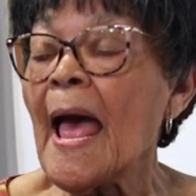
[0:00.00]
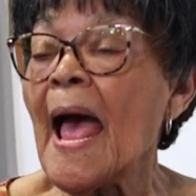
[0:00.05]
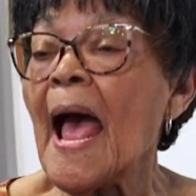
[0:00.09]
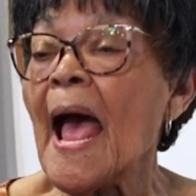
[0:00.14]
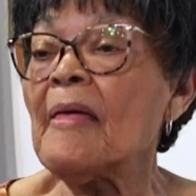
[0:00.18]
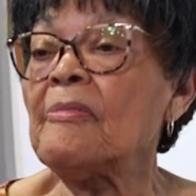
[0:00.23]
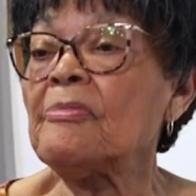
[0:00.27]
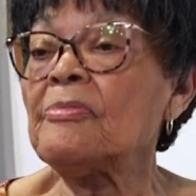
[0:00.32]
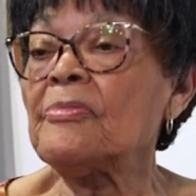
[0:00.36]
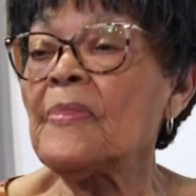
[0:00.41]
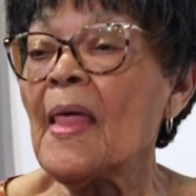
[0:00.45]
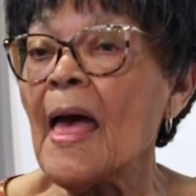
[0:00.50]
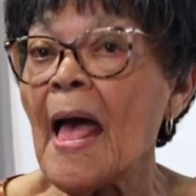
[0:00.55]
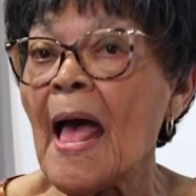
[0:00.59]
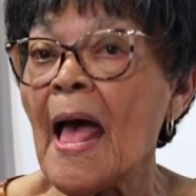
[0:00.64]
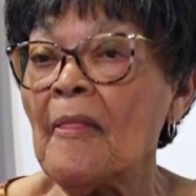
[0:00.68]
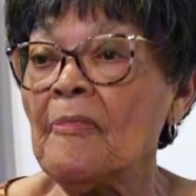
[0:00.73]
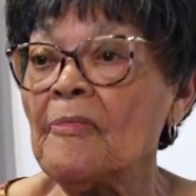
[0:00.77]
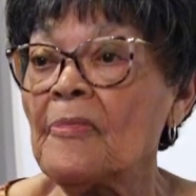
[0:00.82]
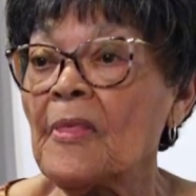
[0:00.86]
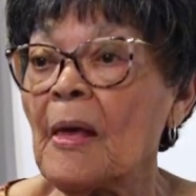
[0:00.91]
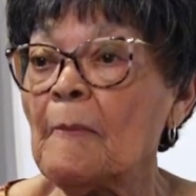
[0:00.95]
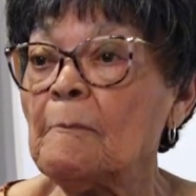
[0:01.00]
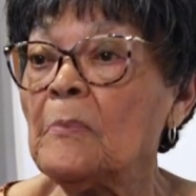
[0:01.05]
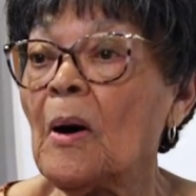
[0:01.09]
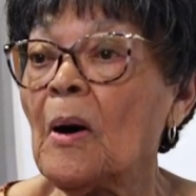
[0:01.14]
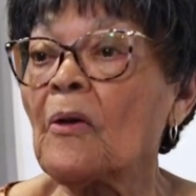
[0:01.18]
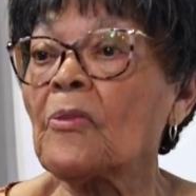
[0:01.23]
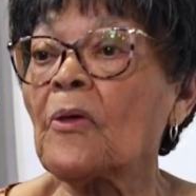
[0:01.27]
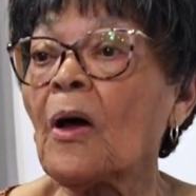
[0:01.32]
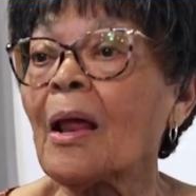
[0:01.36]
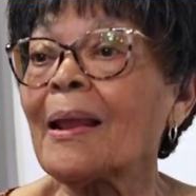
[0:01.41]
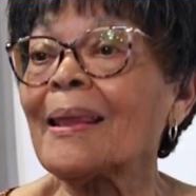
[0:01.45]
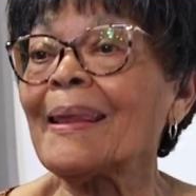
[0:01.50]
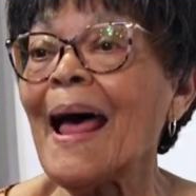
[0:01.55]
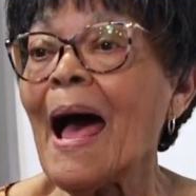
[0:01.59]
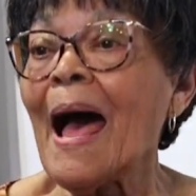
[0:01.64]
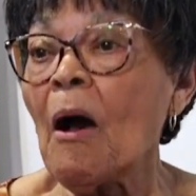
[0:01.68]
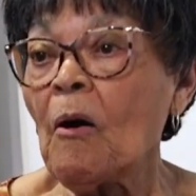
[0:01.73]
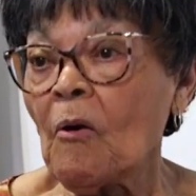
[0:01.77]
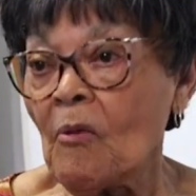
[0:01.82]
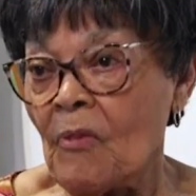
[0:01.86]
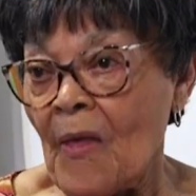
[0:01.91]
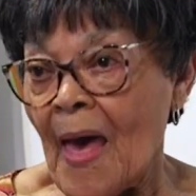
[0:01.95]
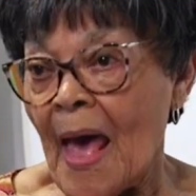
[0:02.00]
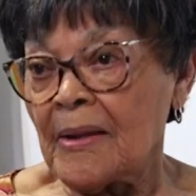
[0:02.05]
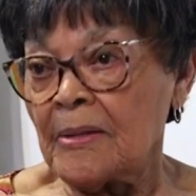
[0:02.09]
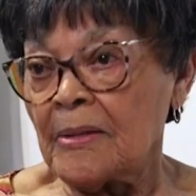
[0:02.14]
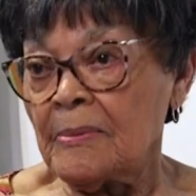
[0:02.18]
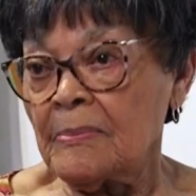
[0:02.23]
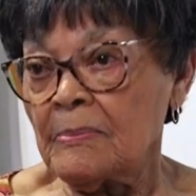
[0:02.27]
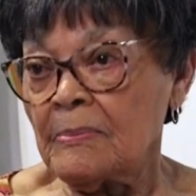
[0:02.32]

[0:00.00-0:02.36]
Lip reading: and the mother allow that.